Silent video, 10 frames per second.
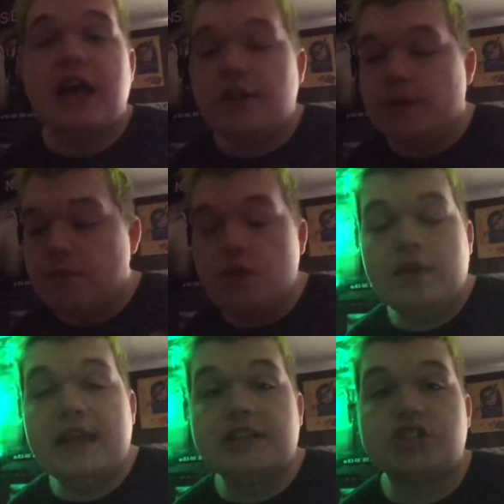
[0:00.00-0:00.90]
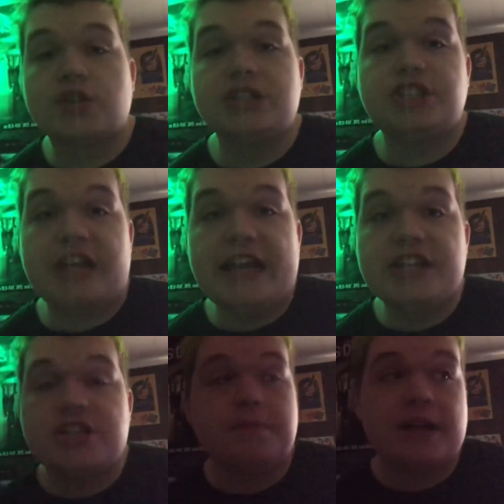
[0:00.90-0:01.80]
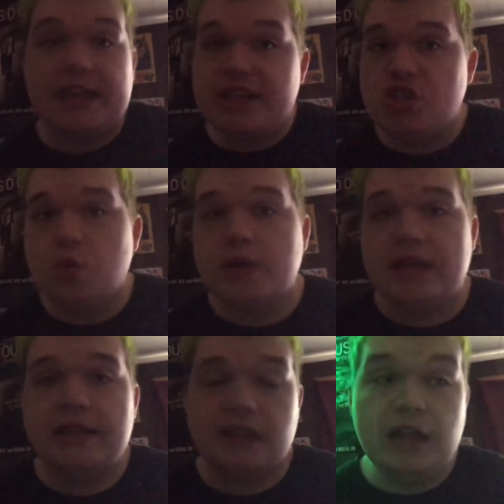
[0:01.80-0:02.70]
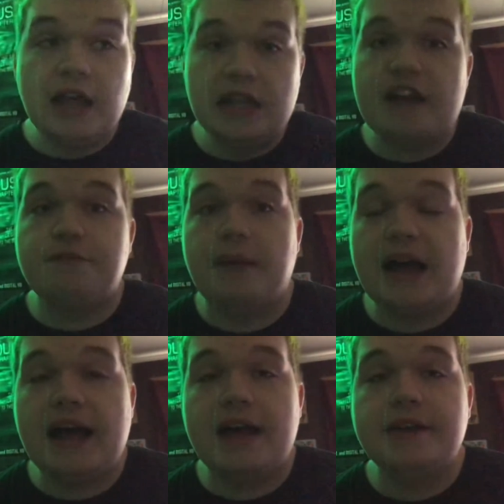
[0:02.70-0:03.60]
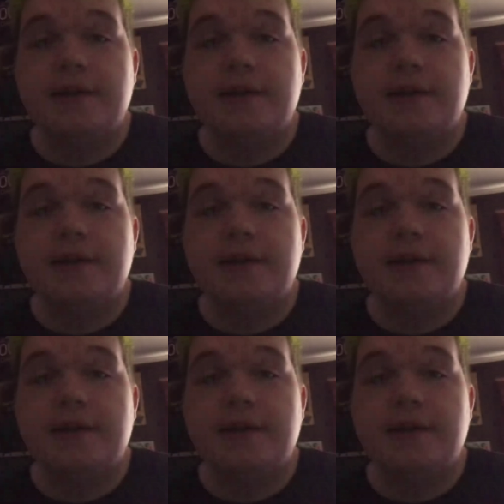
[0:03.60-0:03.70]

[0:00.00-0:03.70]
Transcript: The movie industry is changing, but I guess you want to get left behind.